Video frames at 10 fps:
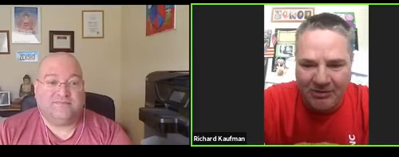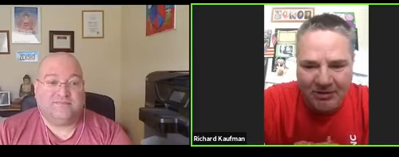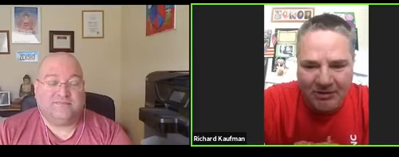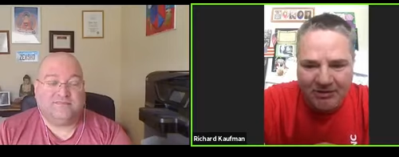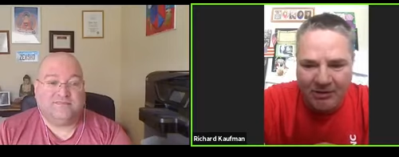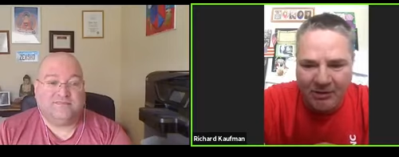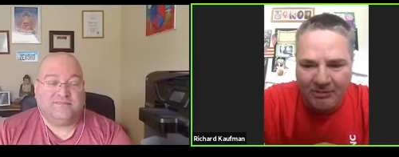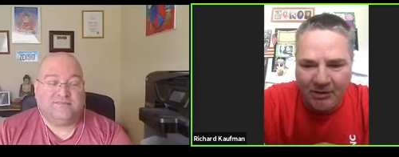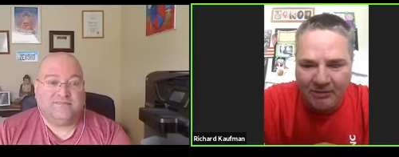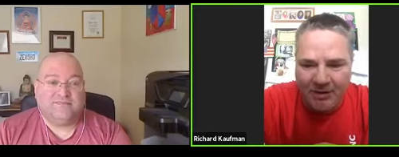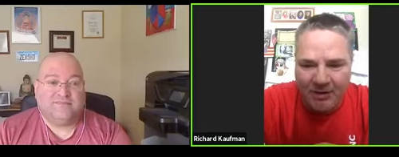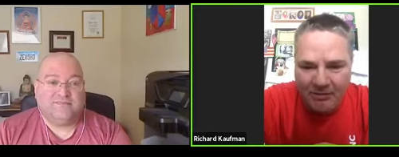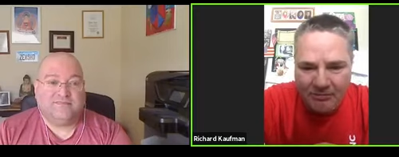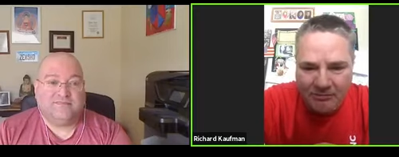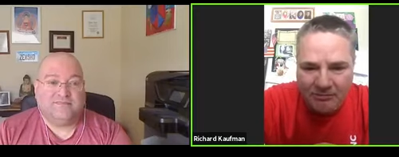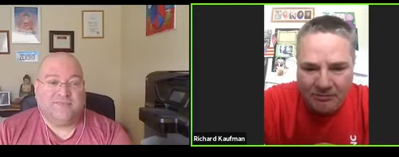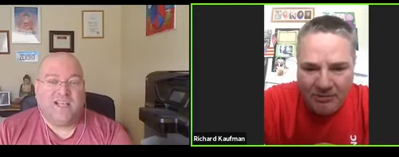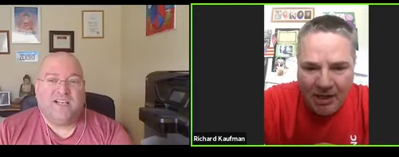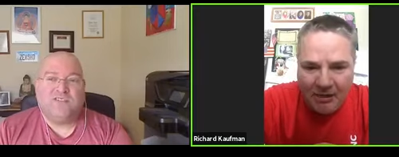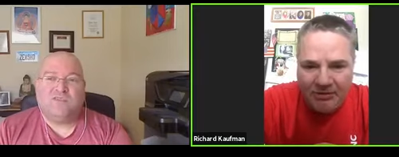Speaker 1: So they put me out.
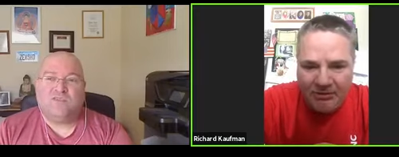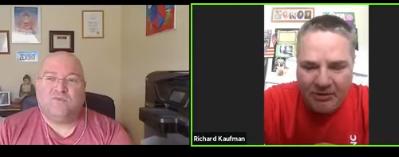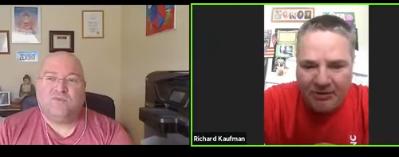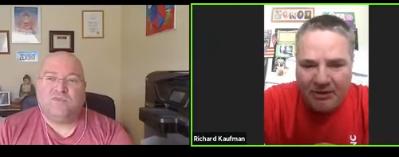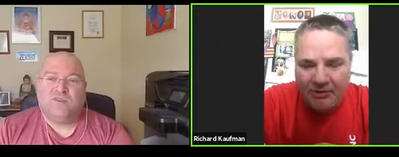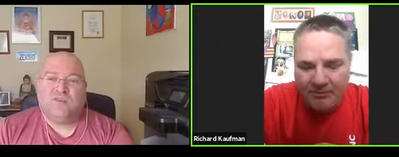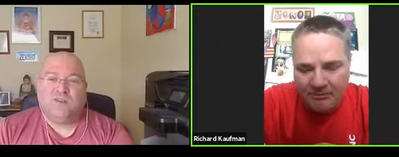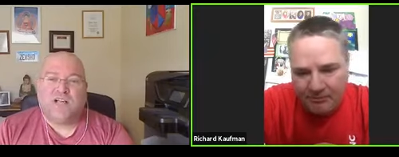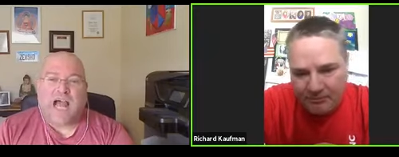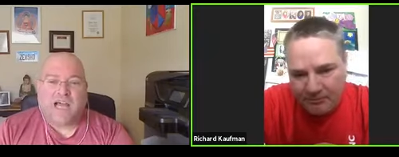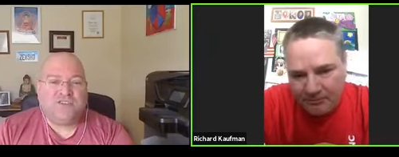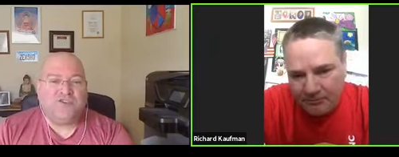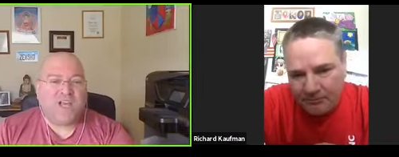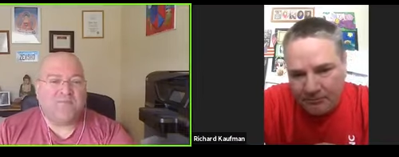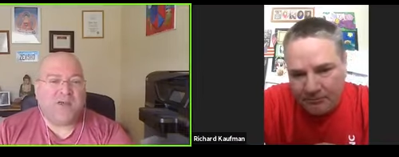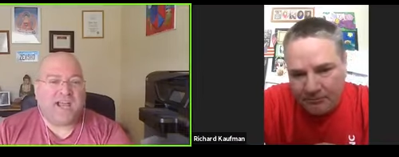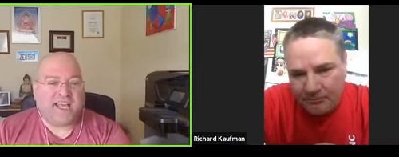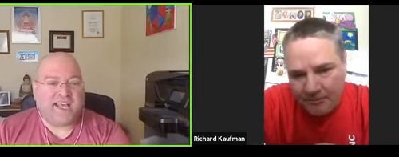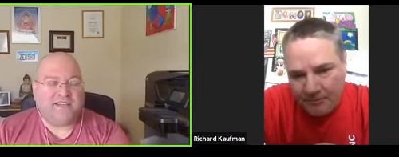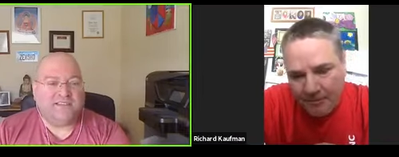That was the first time.
Speaker 2: How did you get back
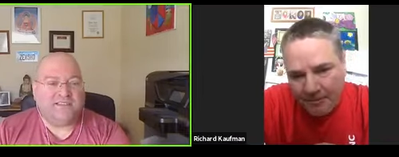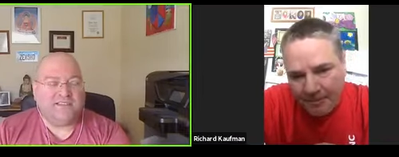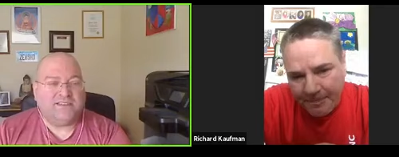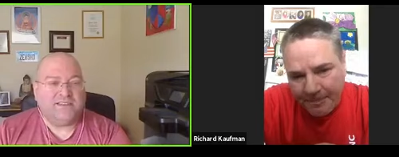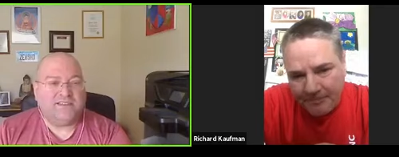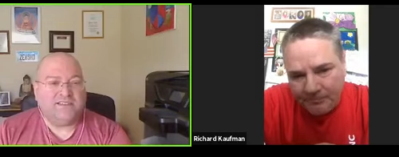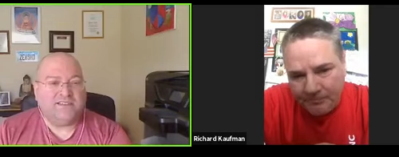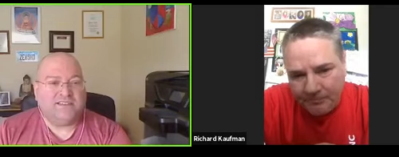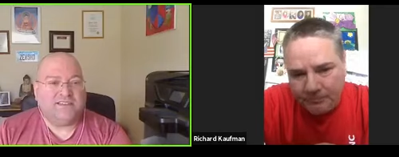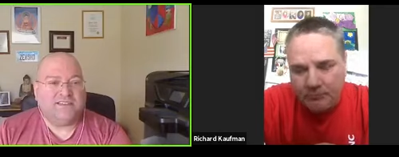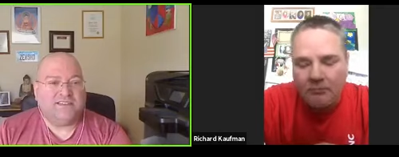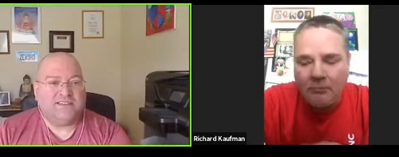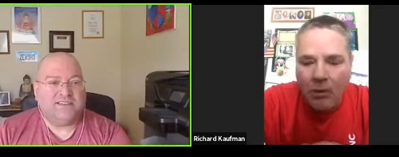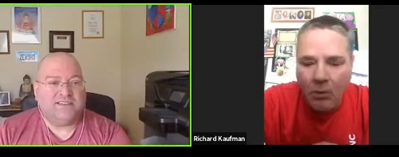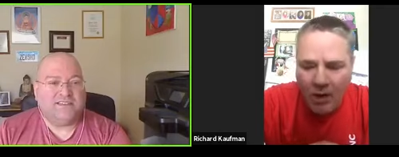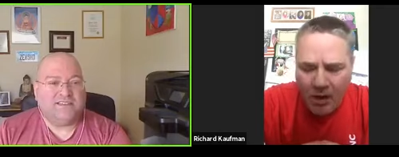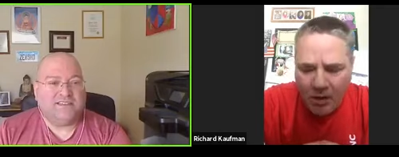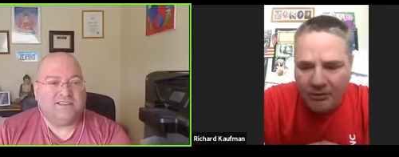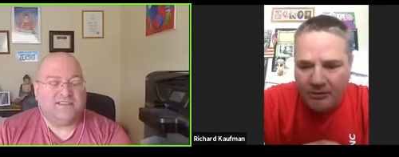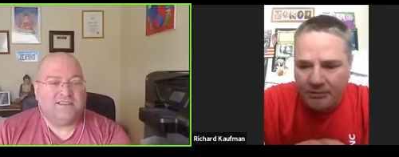in?
Speaker 1: Well,
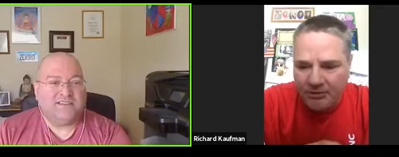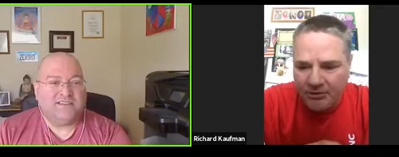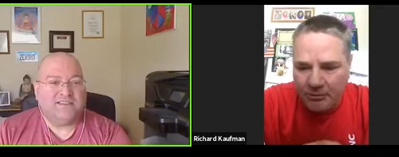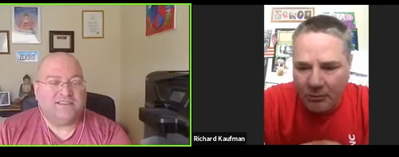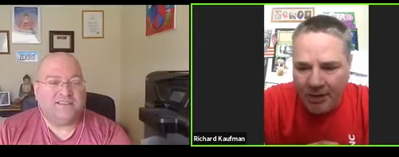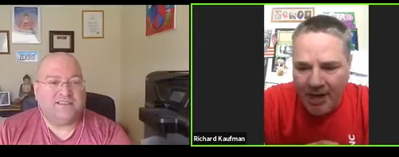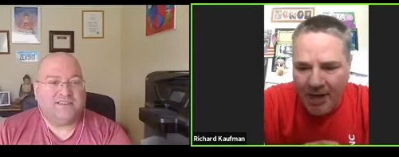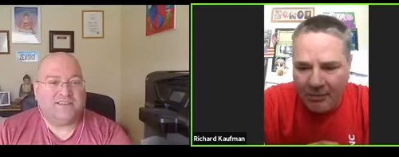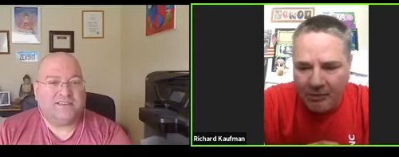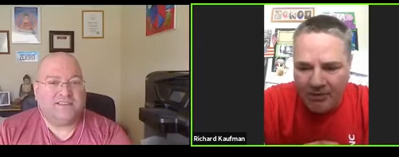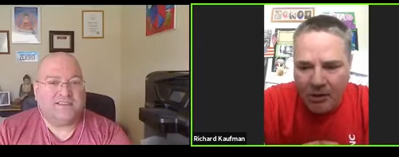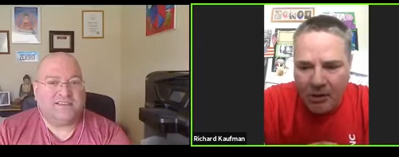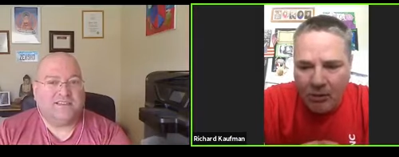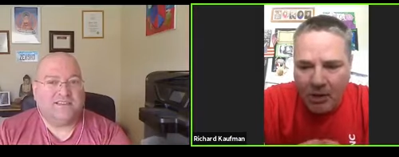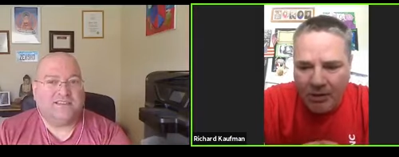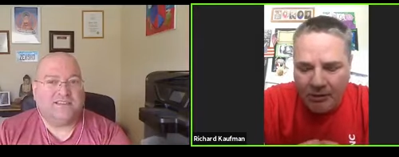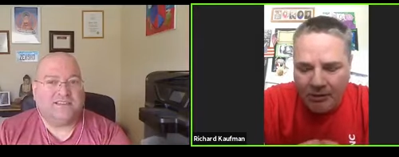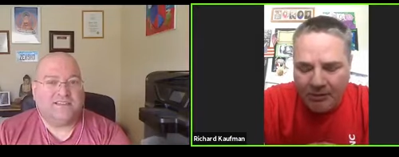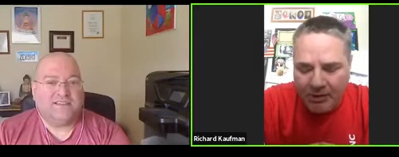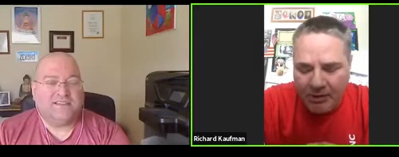what happened was, well, they,
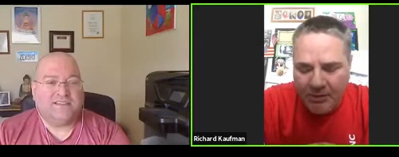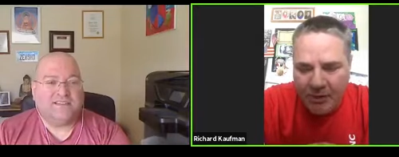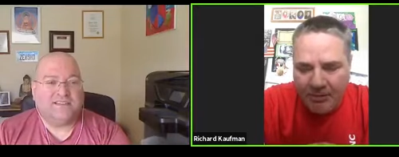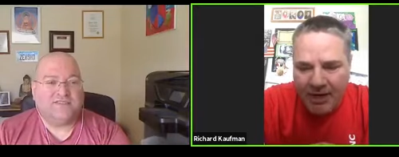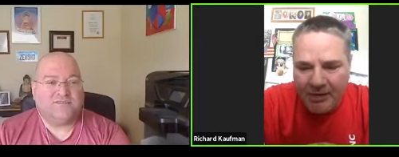when they put me out, they